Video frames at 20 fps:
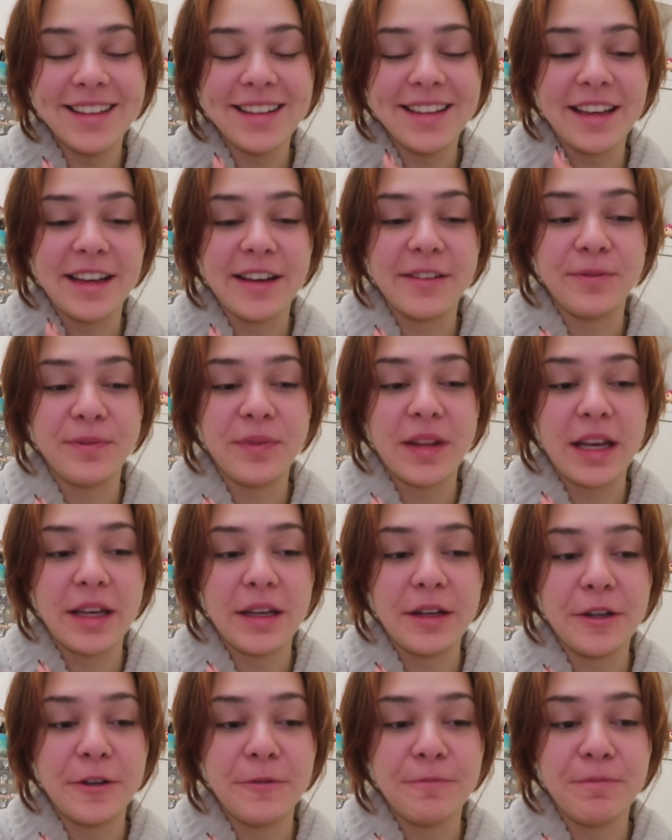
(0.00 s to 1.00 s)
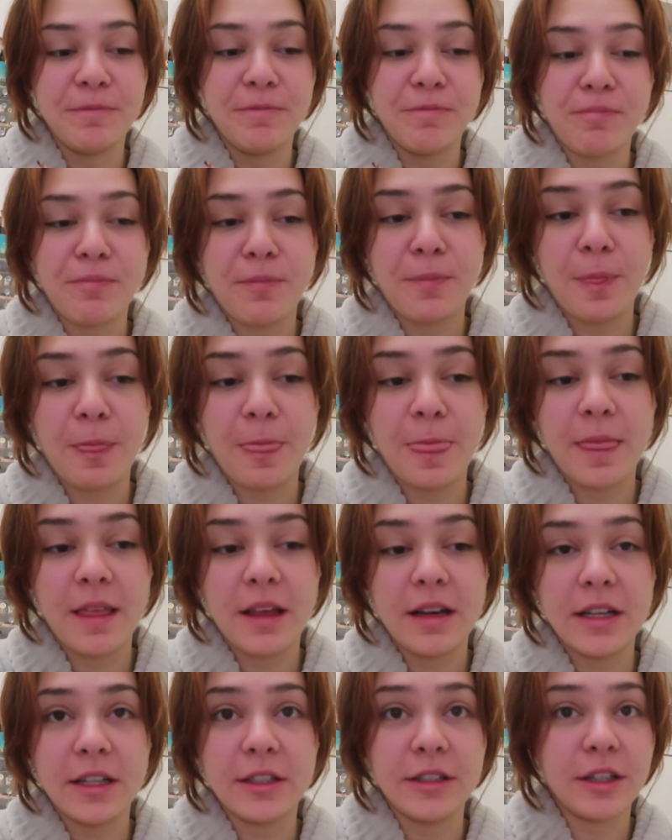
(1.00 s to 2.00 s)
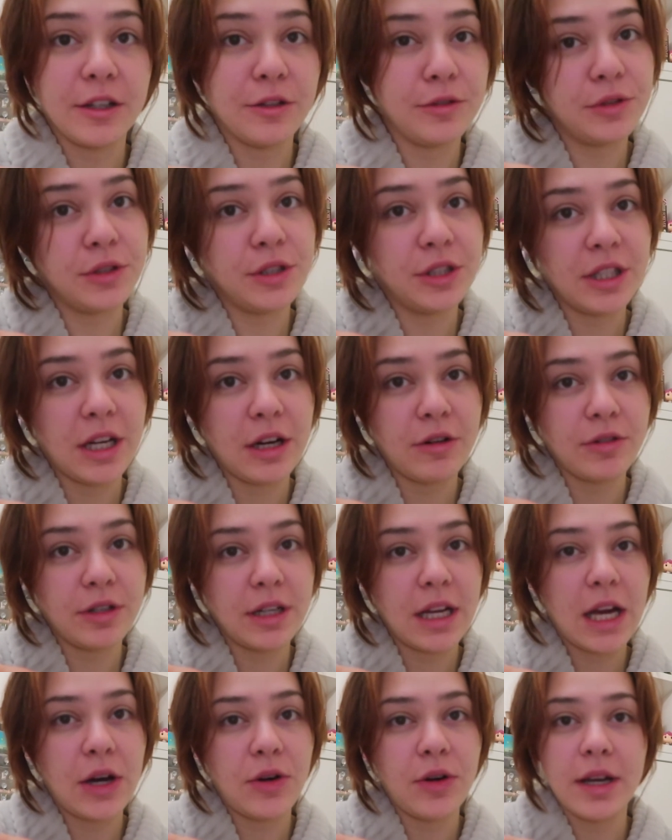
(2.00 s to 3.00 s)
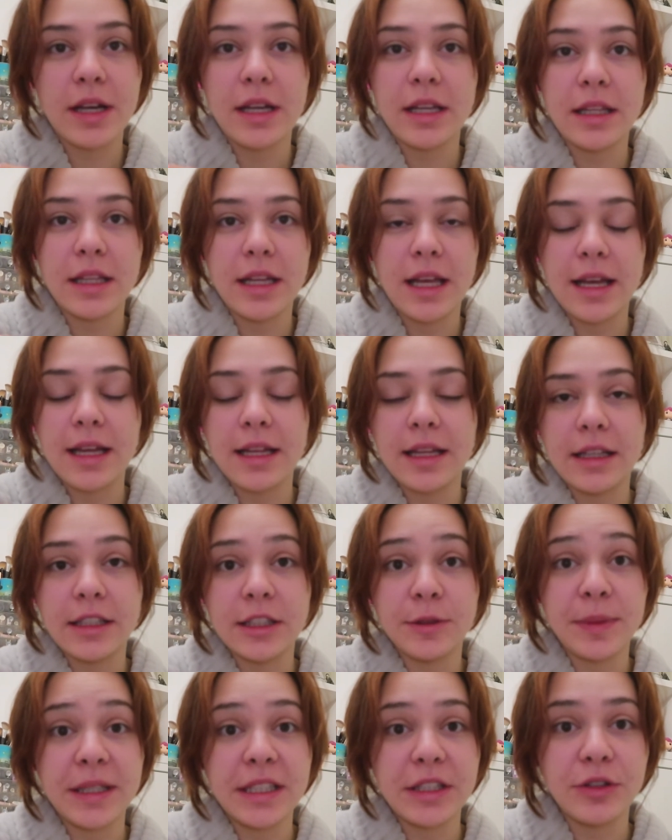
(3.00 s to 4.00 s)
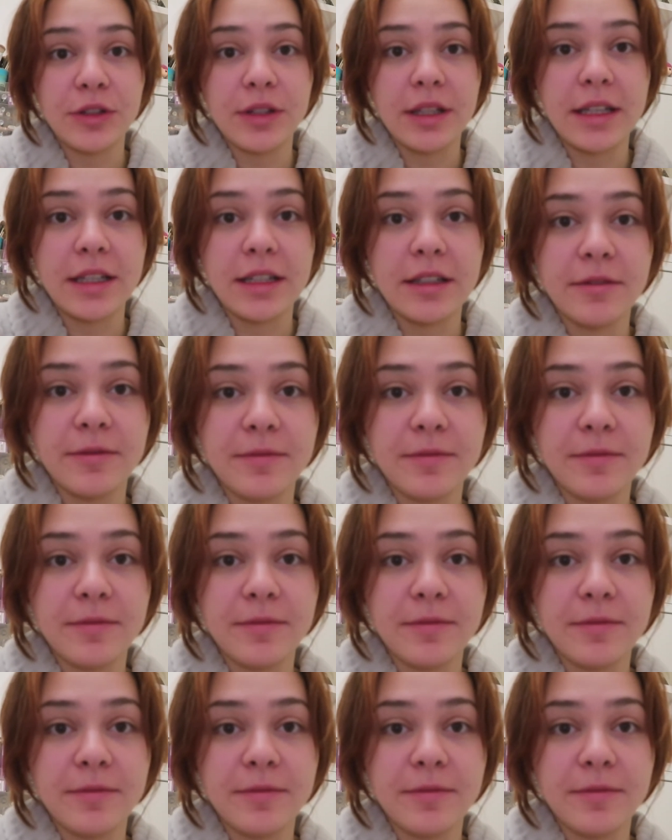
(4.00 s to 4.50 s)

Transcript: yeah, I am gonna go to the shower now and then I'll speak to you later.